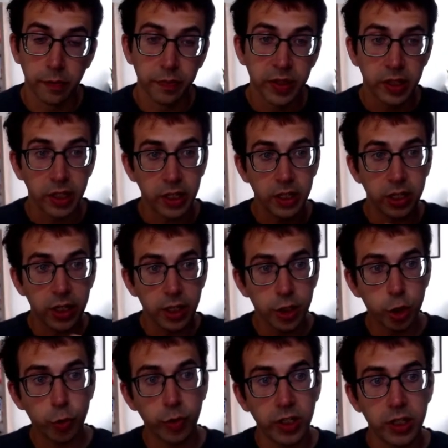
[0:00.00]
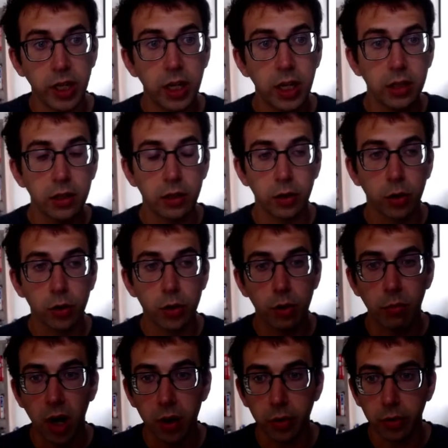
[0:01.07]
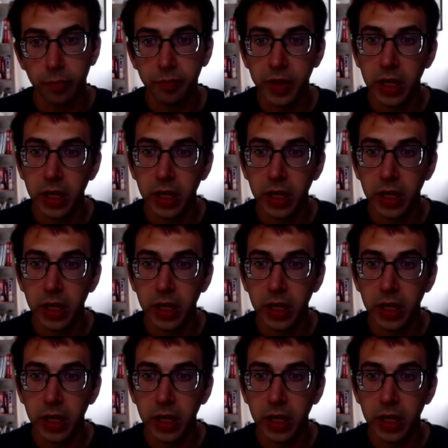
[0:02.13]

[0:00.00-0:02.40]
They can each retain their local model.